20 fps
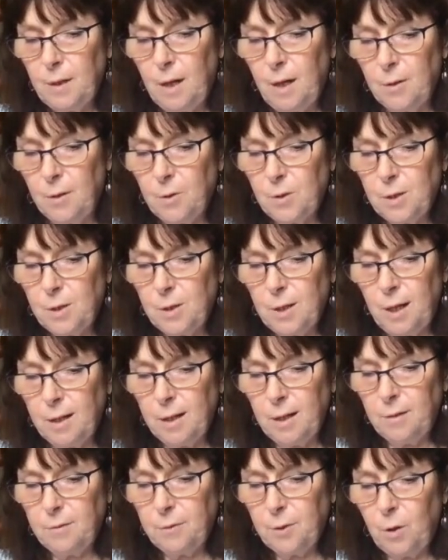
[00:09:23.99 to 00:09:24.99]

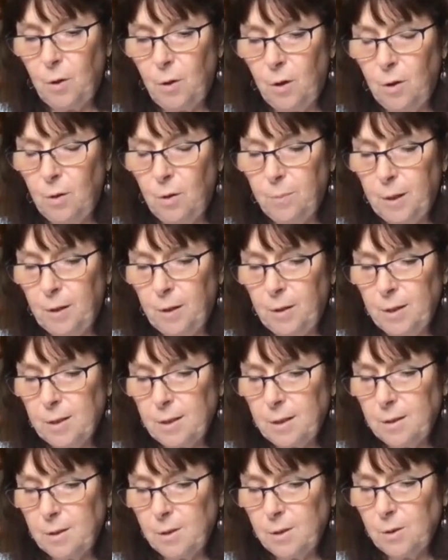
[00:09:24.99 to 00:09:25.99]
understanding for all parties
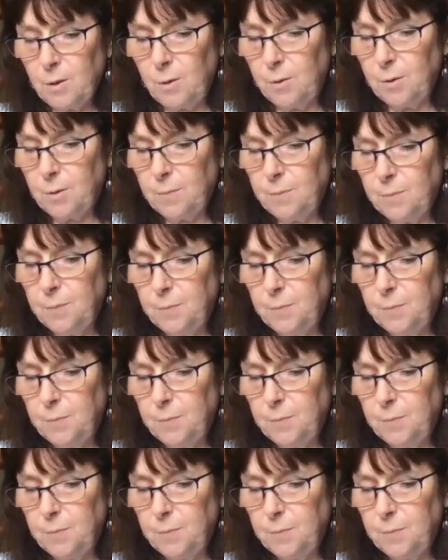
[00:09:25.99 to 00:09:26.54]
concerned.